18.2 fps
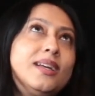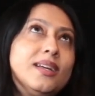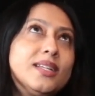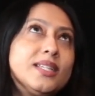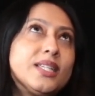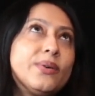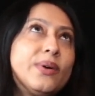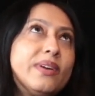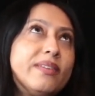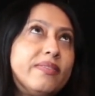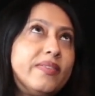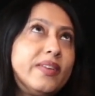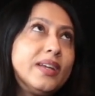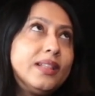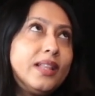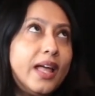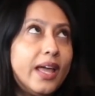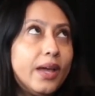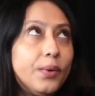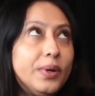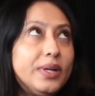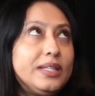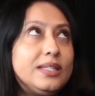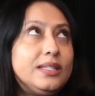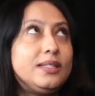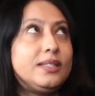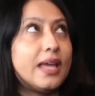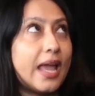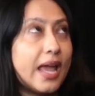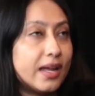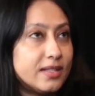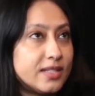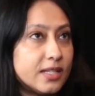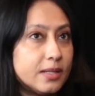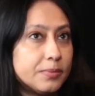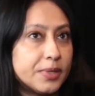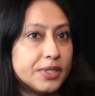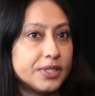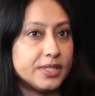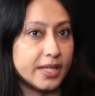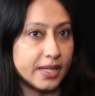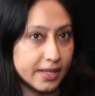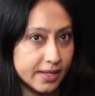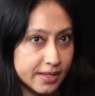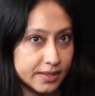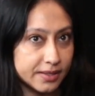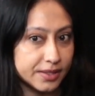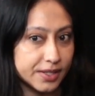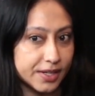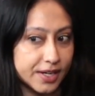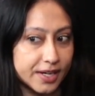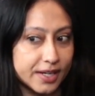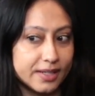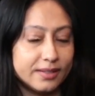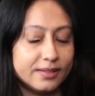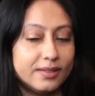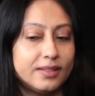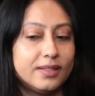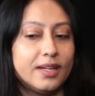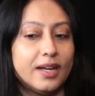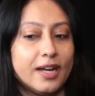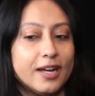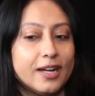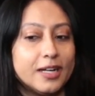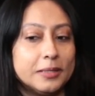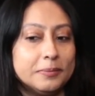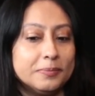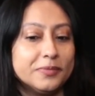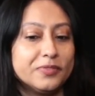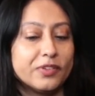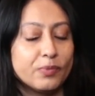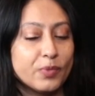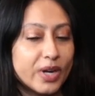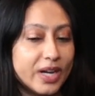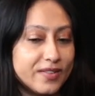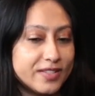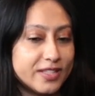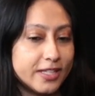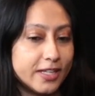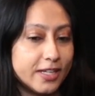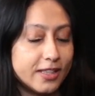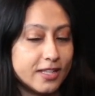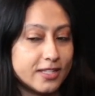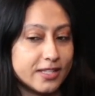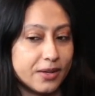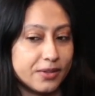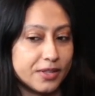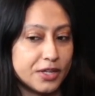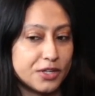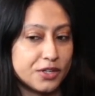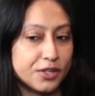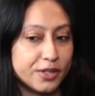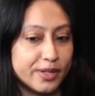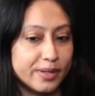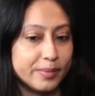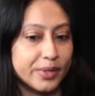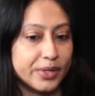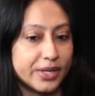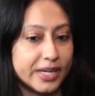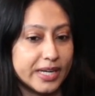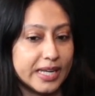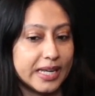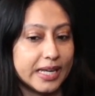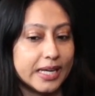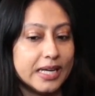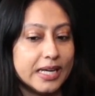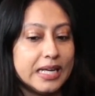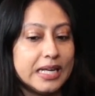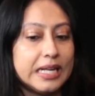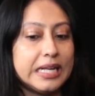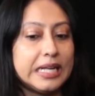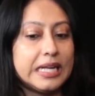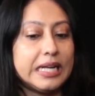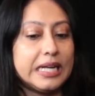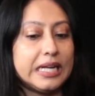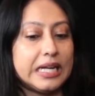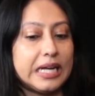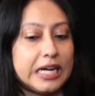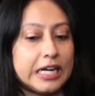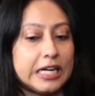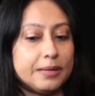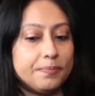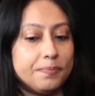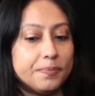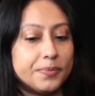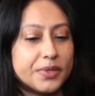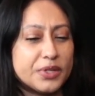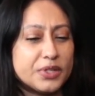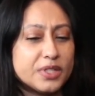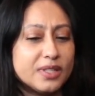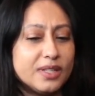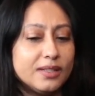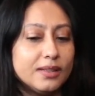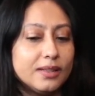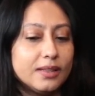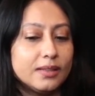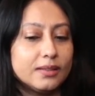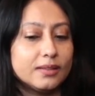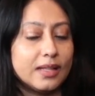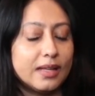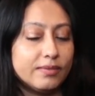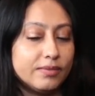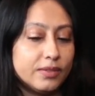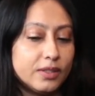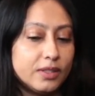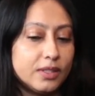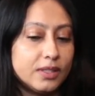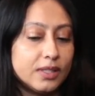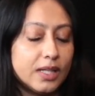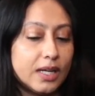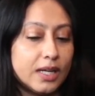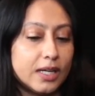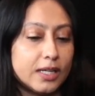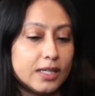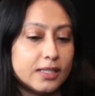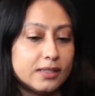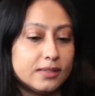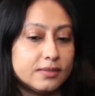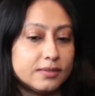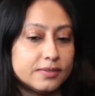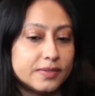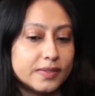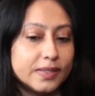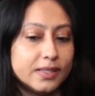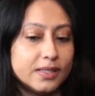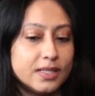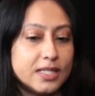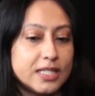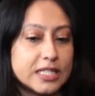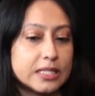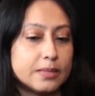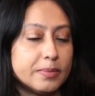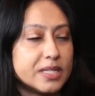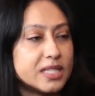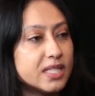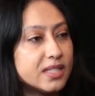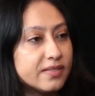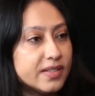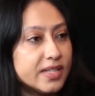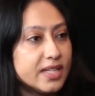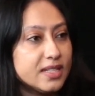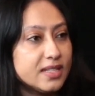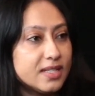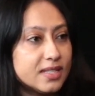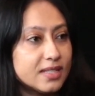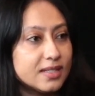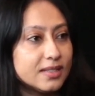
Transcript: So I feel like with dance in particular, from what I've seen in the South Asian community, there's a level of dismissiveness